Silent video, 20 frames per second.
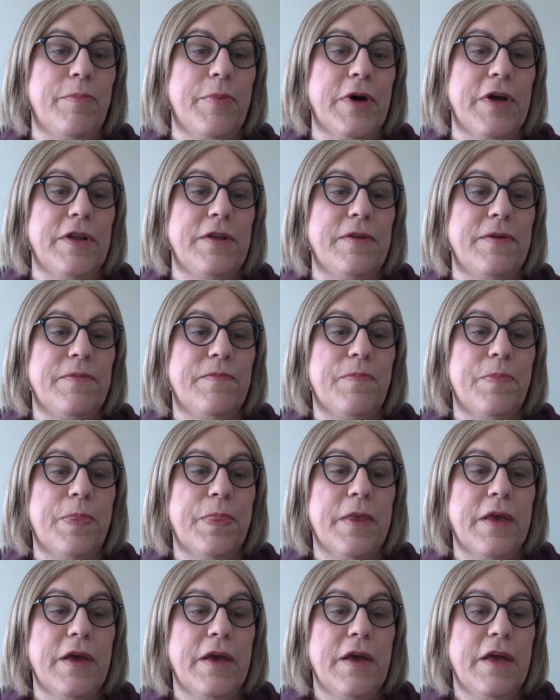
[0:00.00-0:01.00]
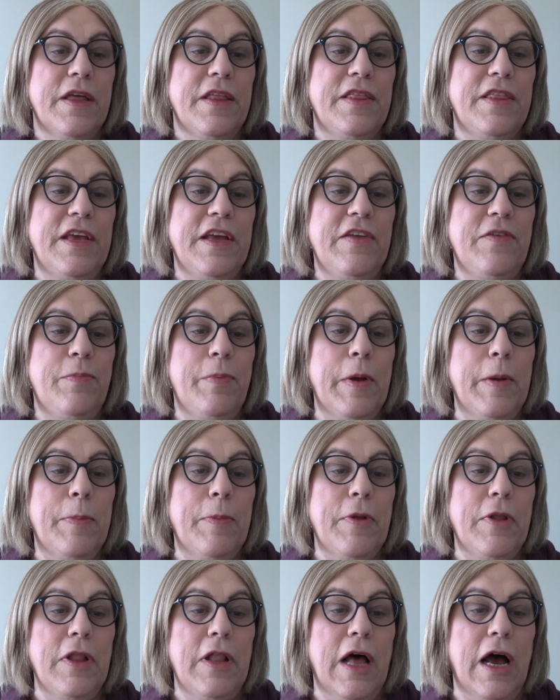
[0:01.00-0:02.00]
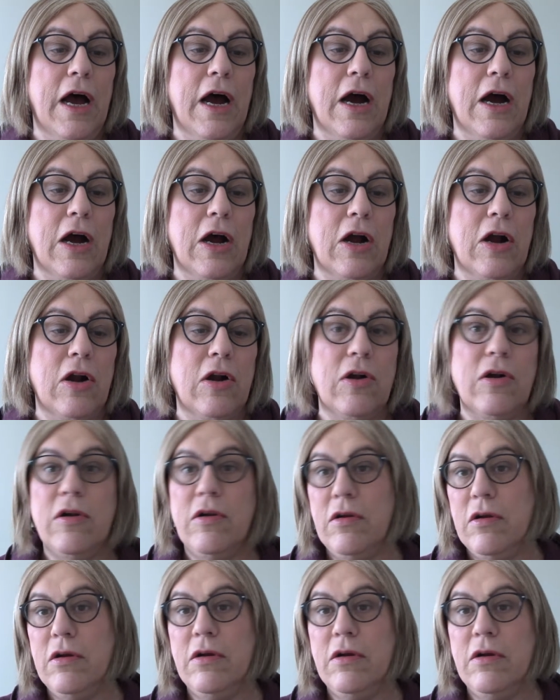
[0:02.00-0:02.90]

But these people are,